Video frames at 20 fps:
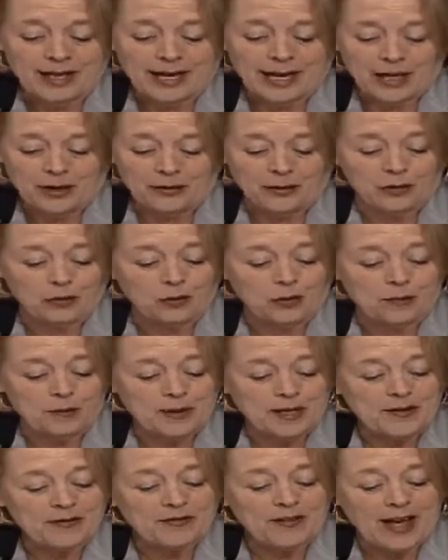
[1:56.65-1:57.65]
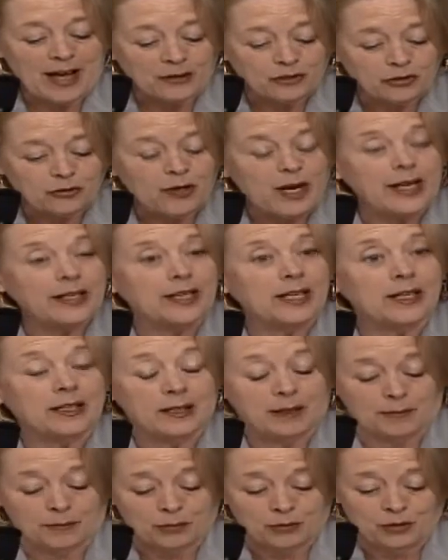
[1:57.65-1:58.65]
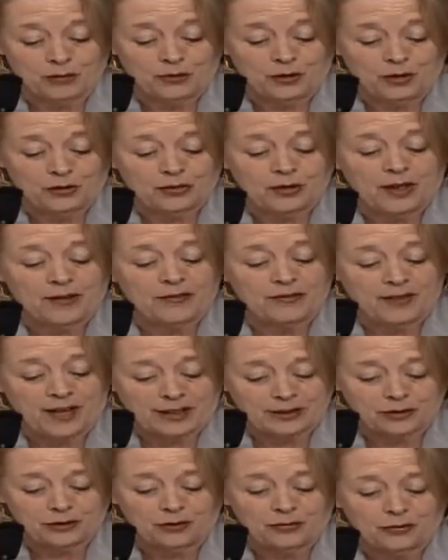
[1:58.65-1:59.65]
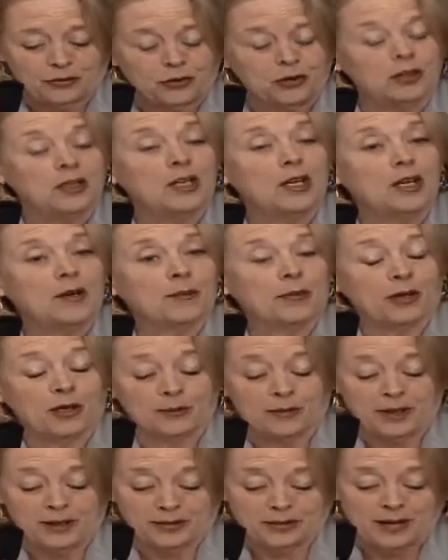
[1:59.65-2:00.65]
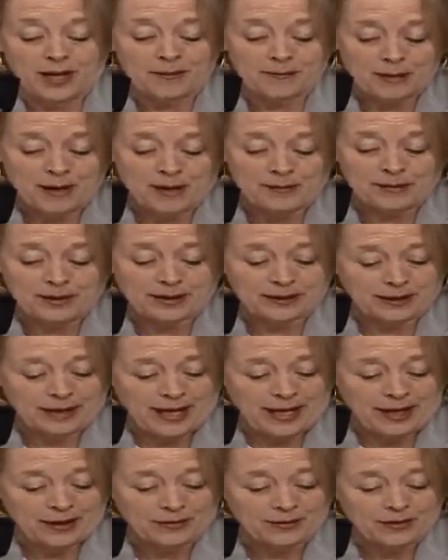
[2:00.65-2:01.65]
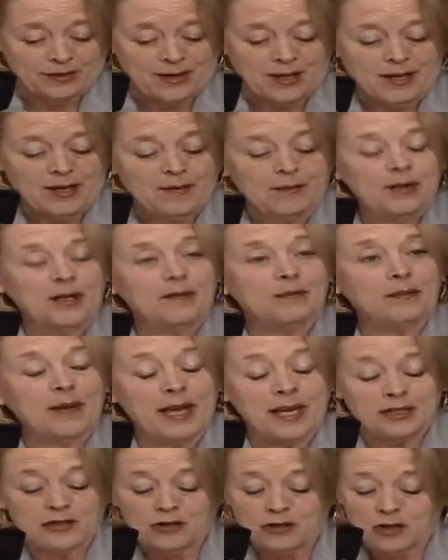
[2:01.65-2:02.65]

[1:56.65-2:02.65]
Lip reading: how it will be fast-tracking approvals of fossil fuel permits on public lands, but made